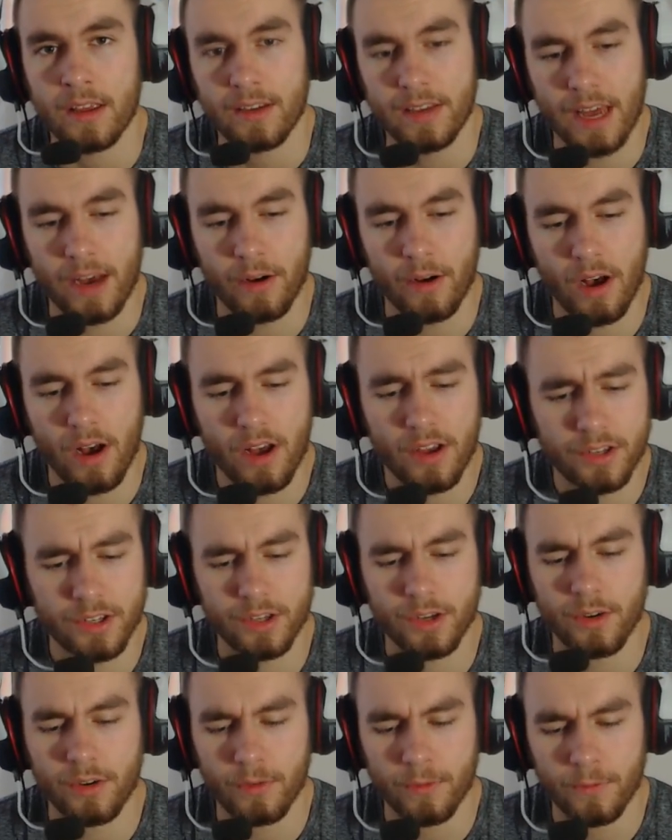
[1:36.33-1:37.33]
Now,
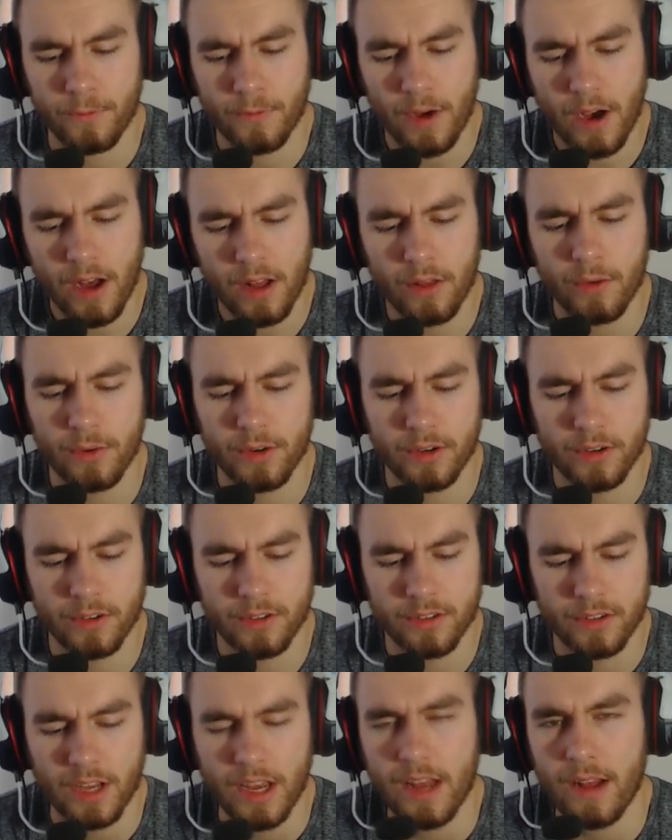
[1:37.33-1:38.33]
also,
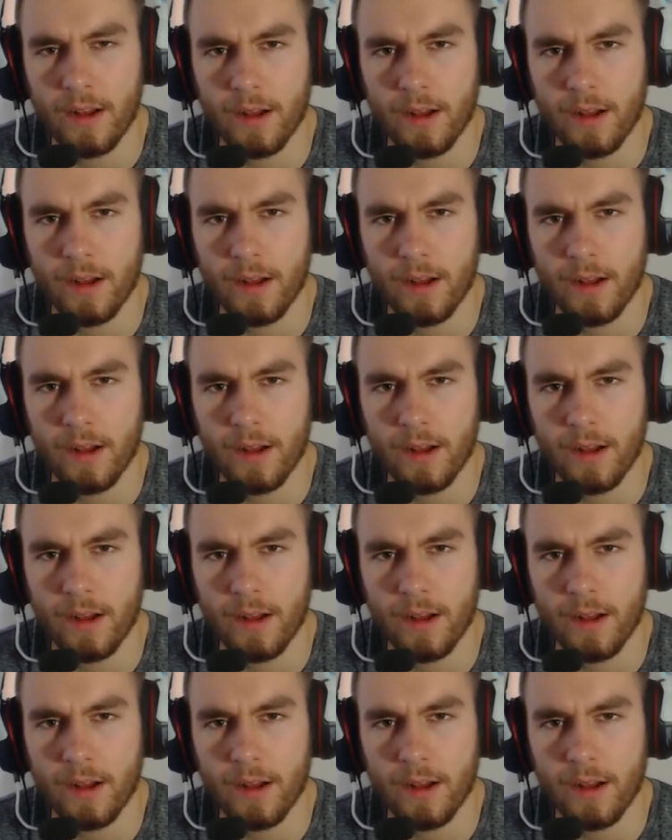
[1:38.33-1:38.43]
followers,